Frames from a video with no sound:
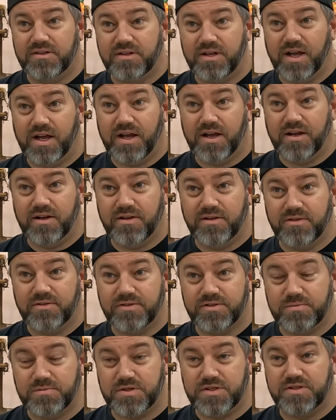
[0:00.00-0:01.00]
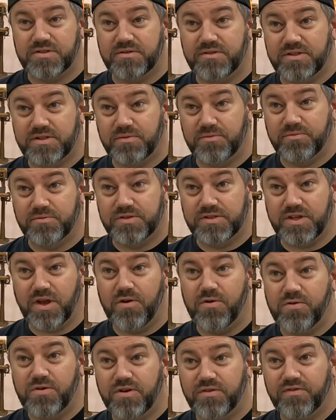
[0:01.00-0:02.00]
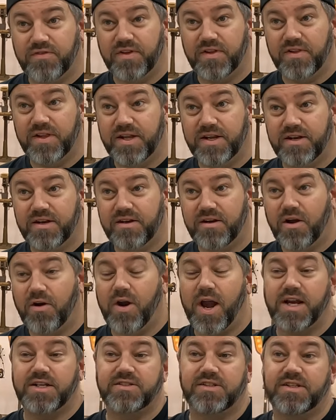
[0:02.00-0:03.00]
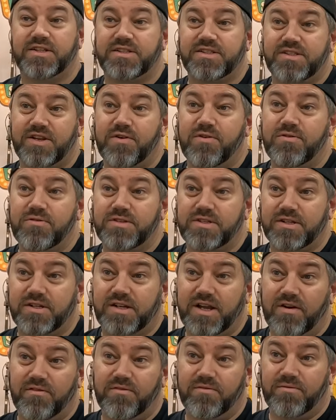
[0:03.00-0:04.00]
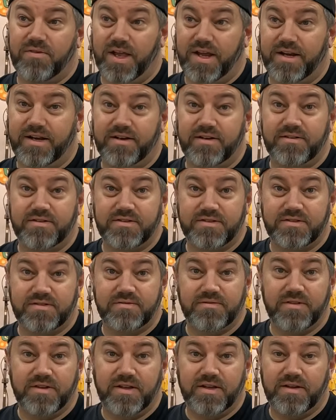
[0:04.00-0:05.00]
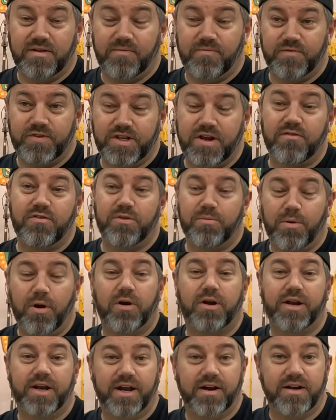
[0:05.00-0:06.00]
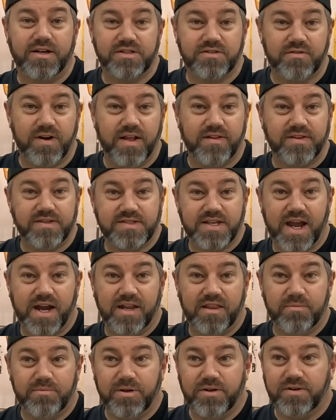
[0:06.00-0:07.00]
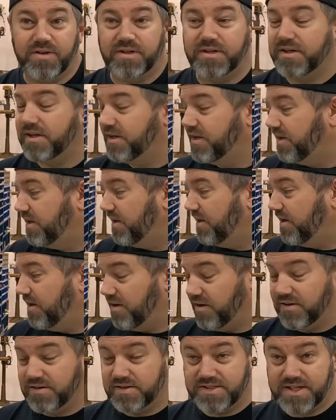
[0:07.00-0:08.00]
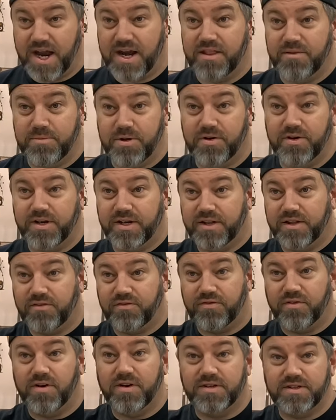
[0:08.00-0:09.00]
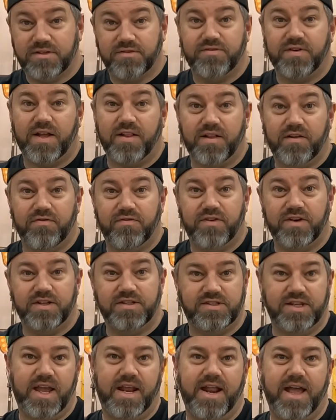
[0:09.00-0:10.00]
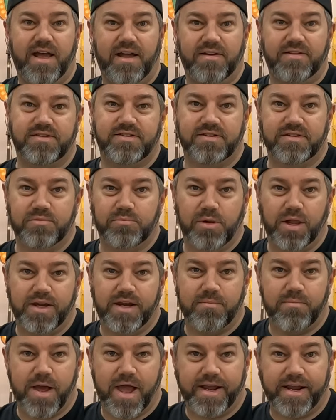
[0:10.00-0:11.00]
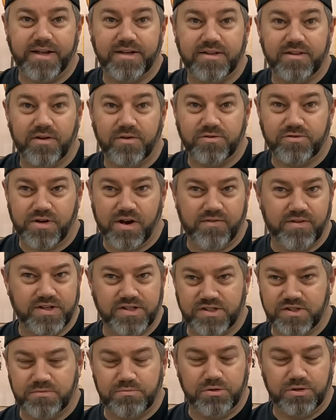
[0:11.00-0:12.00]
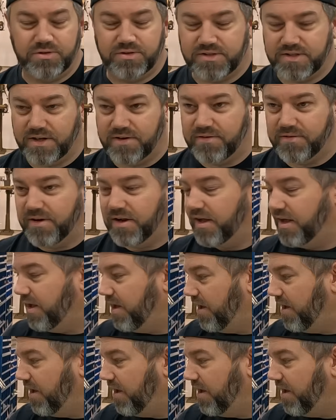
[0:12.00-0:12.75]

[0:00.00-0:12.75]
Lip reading: some stone to fill in, or actually stone to cover, the parking areas around the side of the building, or side of the building in the front, to finally finish that out, to blend it back into the old driveway. It's just blue stone.